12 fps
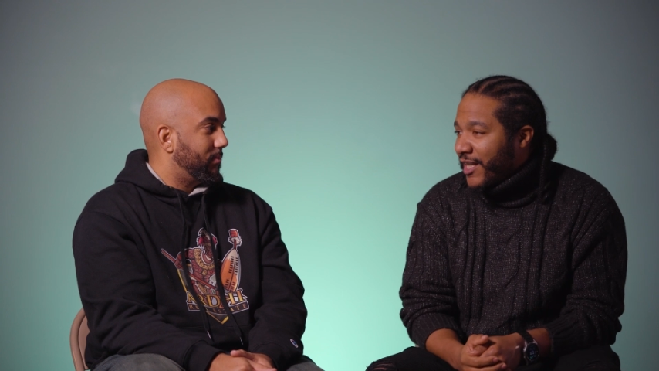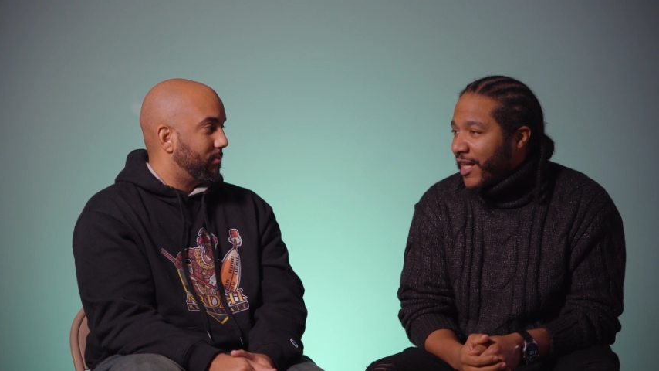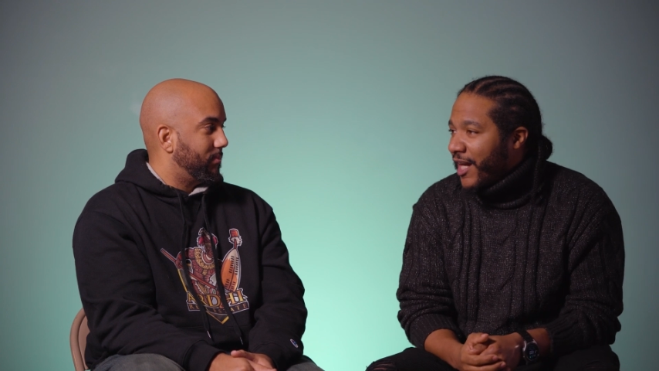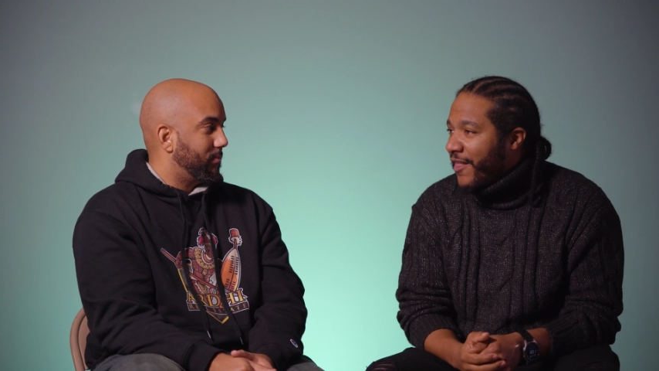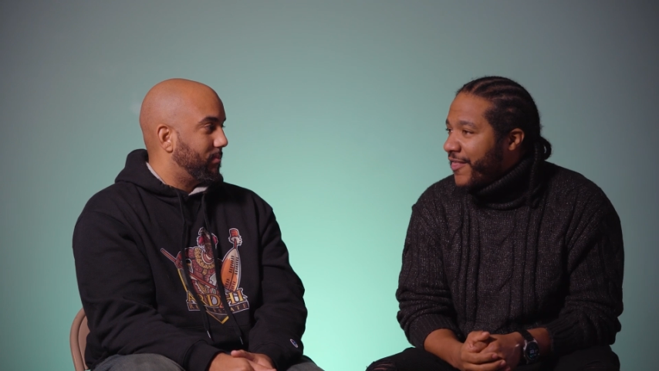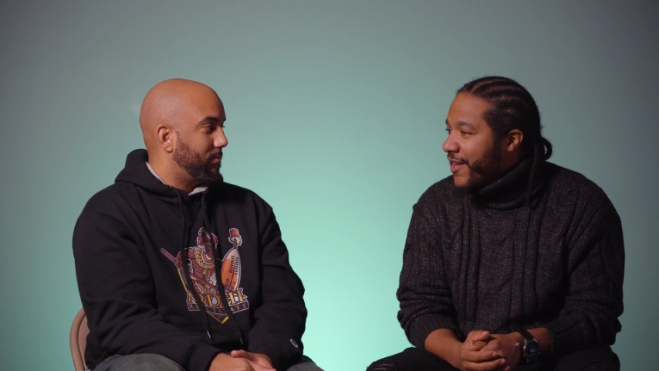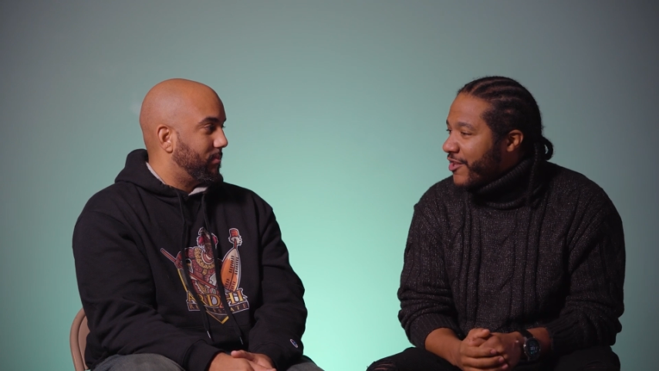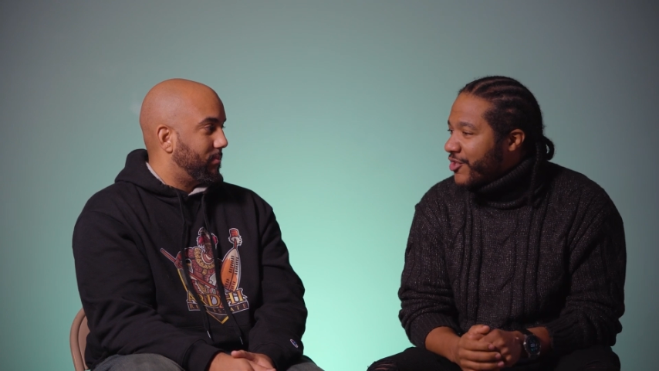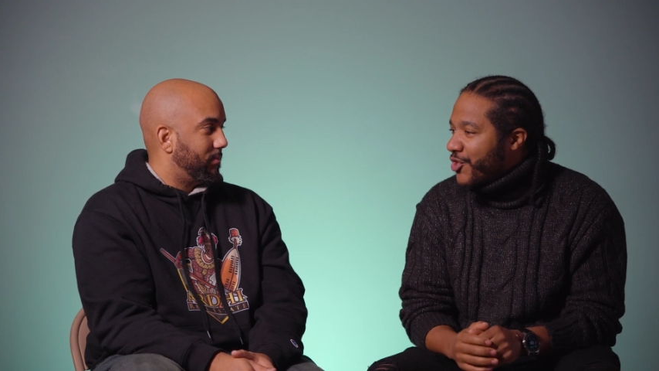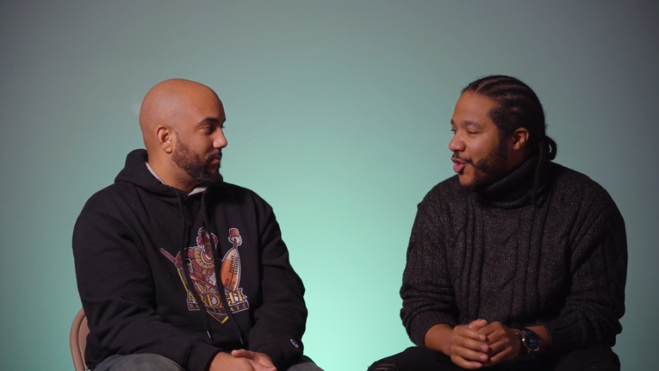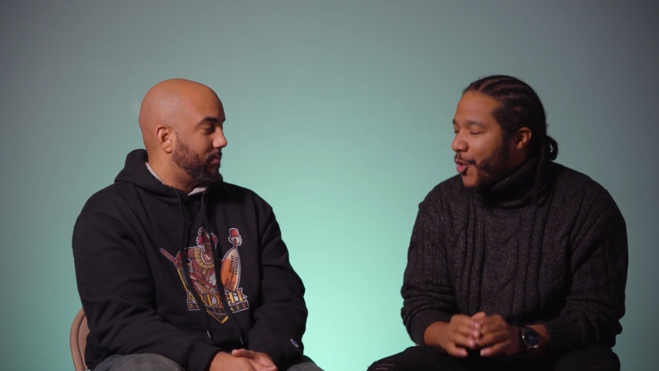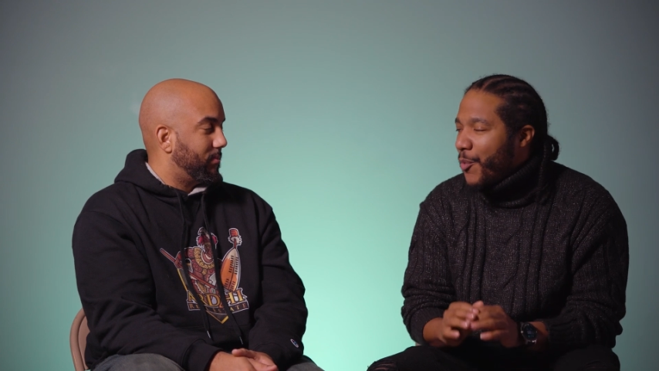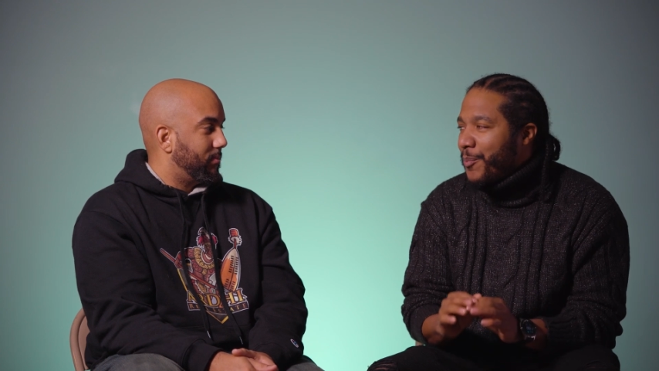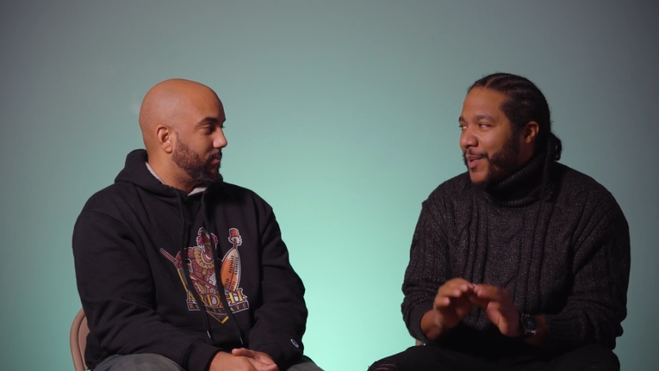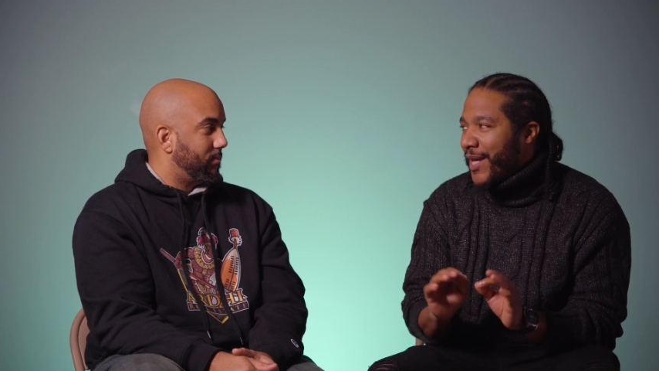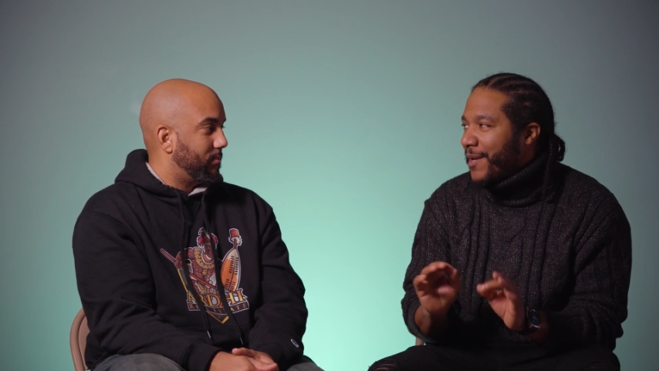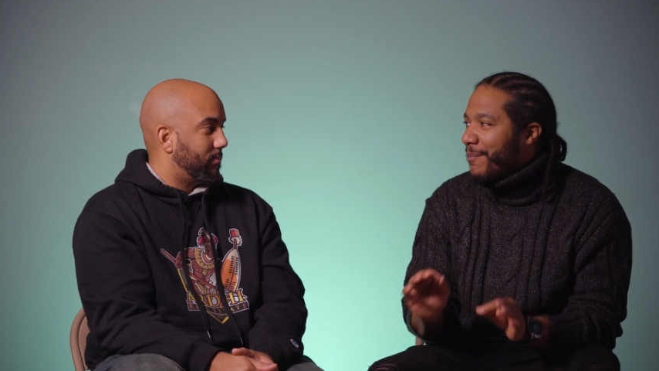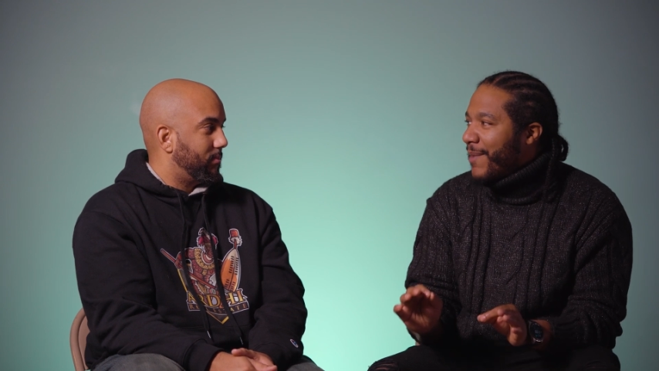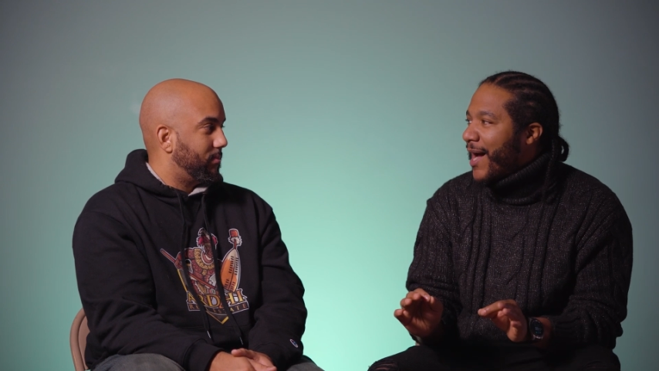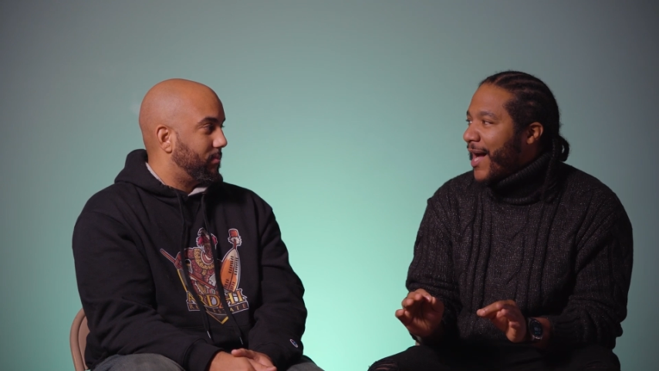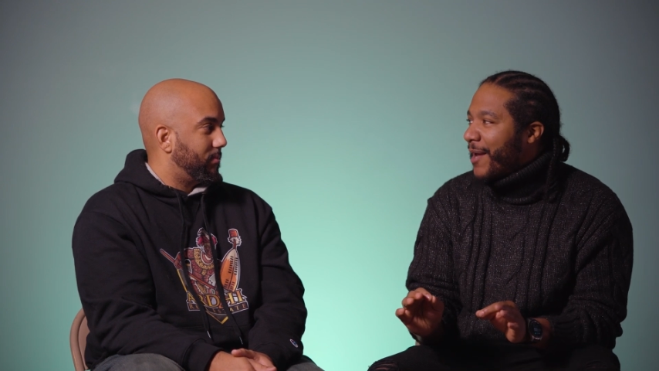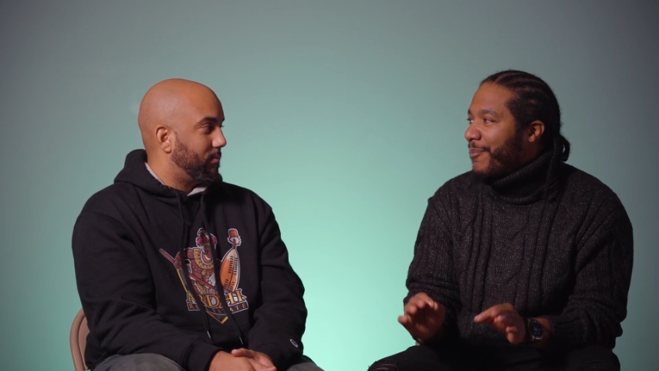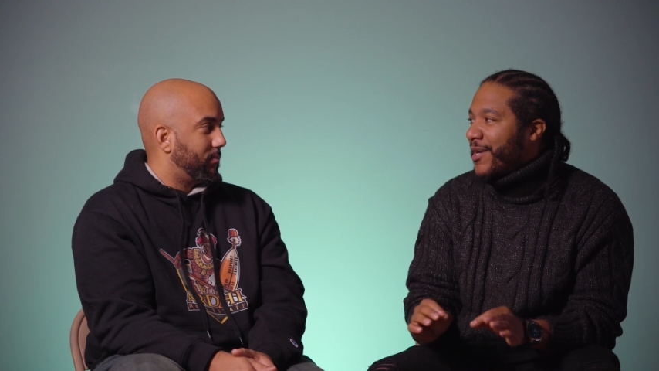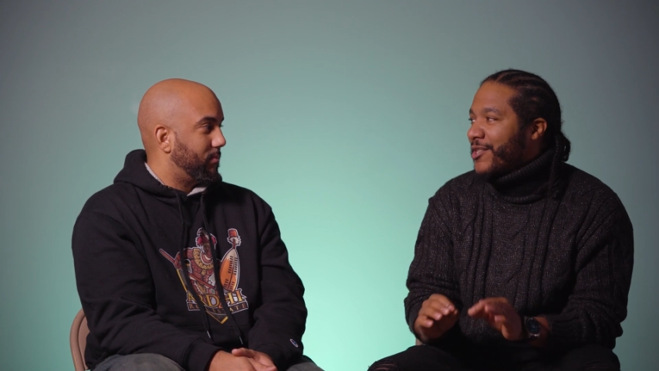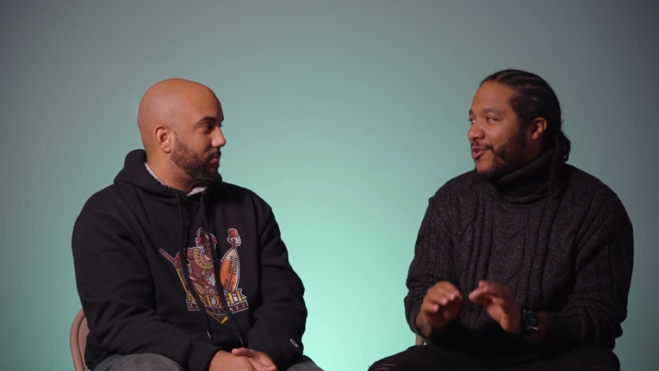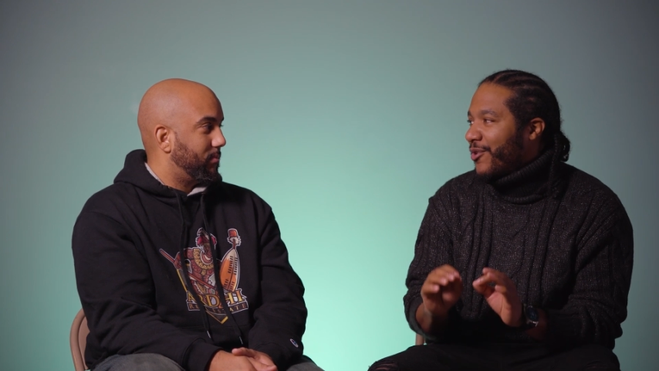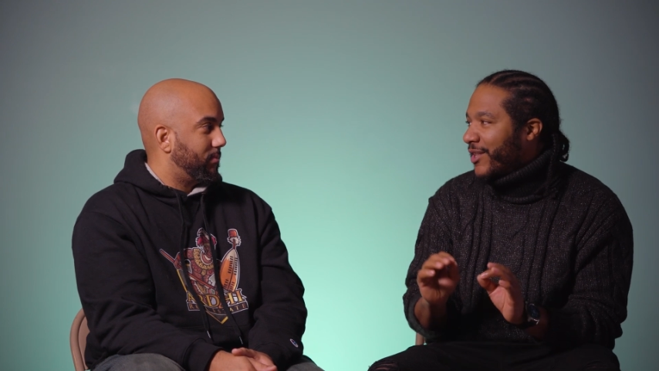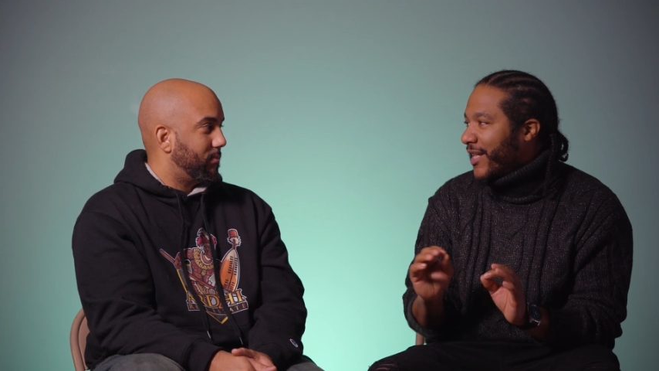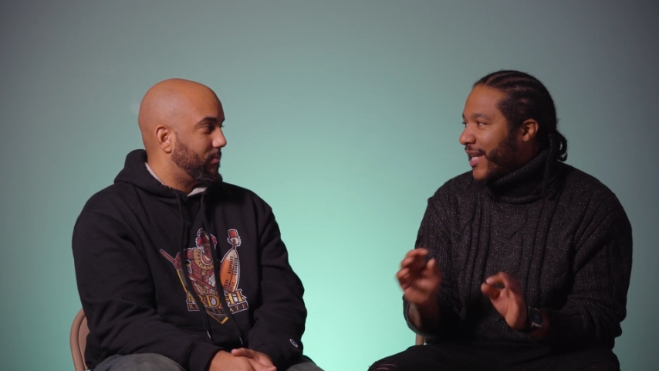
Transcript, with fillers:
Speaker 1: There's no PMI, but it's called a